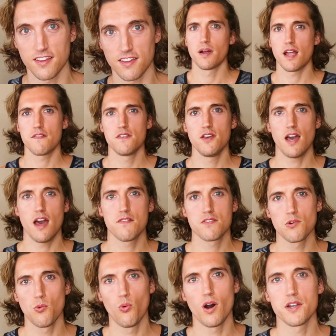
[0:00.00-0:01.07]
But have you
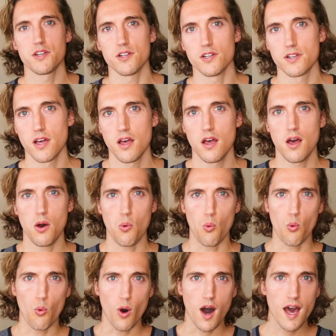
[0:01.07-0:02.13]
ever wondered
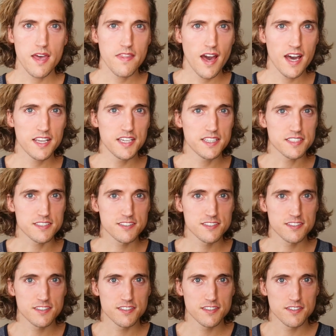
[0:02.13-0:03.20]
why that
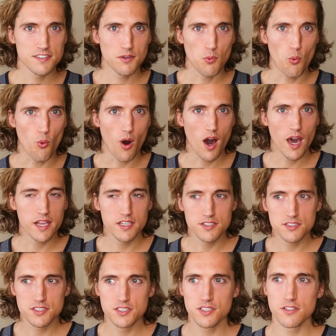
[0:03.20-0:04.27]
is? Why
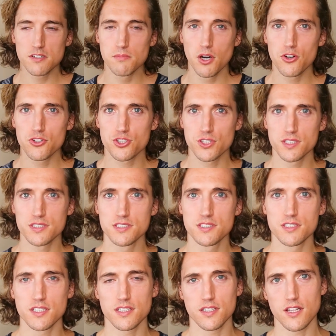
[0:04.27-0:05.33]
does your
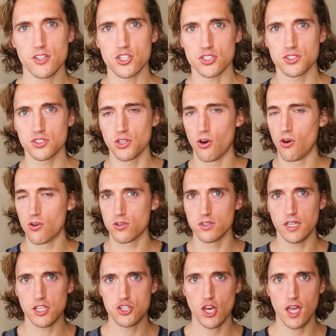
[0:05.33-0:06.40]
emotions just
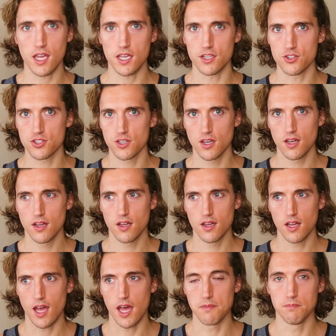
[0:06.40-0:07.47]
totally change?
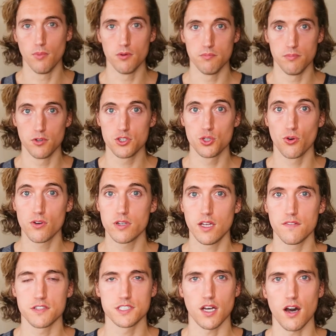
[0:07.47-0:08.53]
And majority
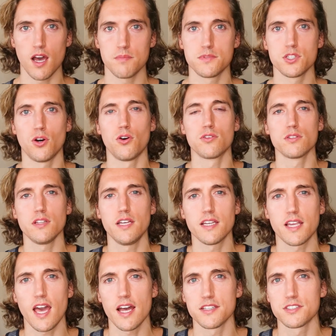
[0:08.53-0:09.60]
of the time, totally
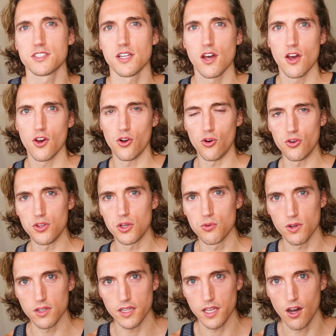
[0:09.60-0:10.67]
against who you
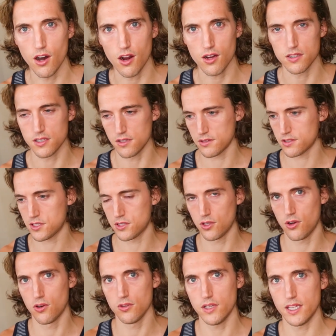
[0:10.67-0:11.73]
really are.
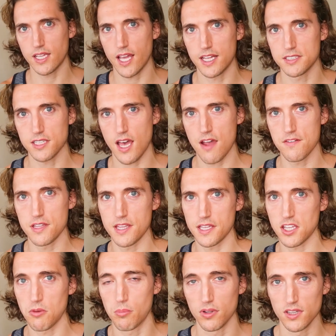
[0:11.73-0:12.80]
Totally against
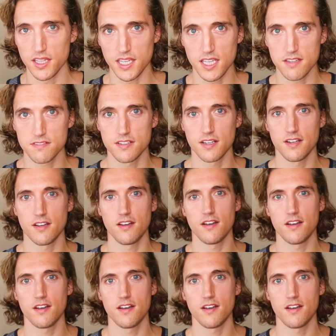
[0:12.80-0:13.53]
everything you believe.